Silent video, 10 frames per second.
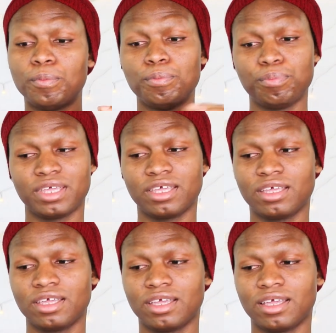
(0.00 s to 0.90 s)

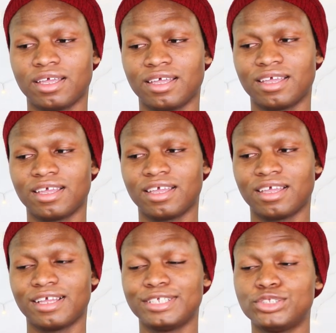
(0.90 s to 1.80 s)
me
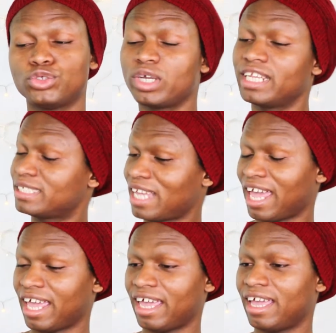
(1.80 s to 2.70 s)
doing it
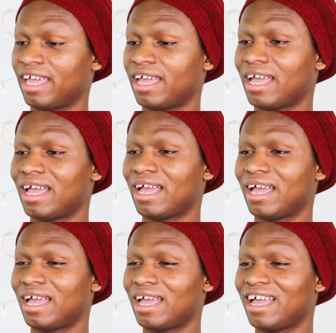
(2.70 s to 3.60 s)
here,
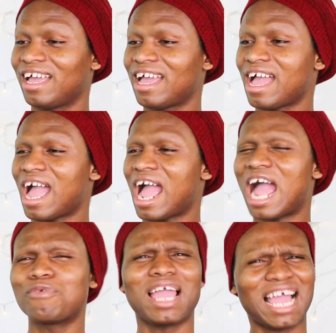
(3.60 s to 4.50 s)

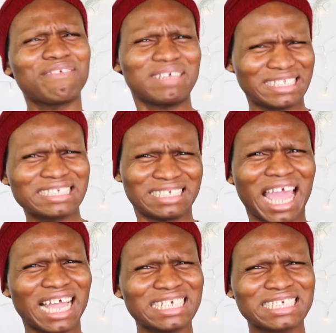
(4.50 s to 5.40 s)
and we are having
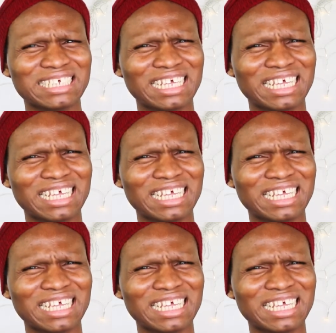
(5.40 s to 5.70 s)
sex.